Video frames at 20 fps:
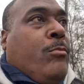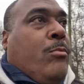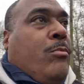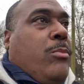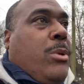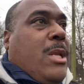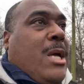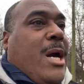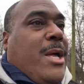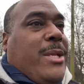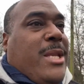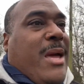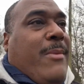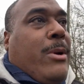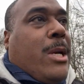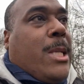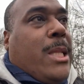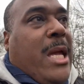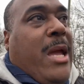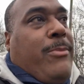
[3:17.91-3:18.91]
But I'll never
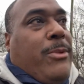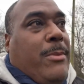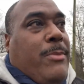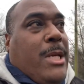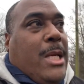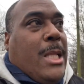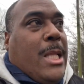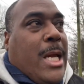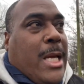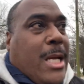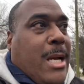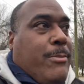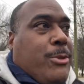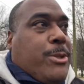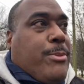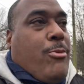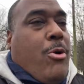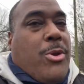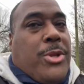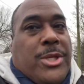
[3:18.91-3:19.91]
claim to be like I'm
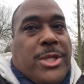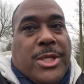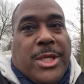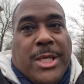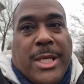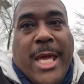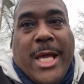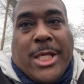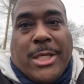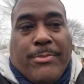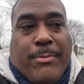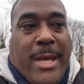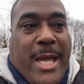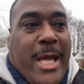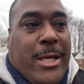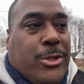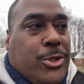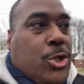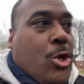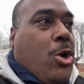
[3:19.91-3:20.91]
smarter than the next
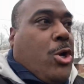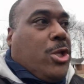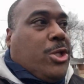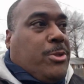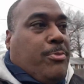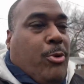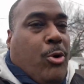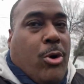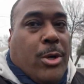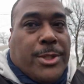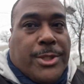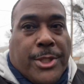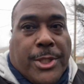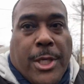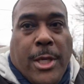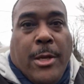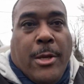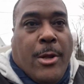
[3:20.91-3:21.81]
man talking sports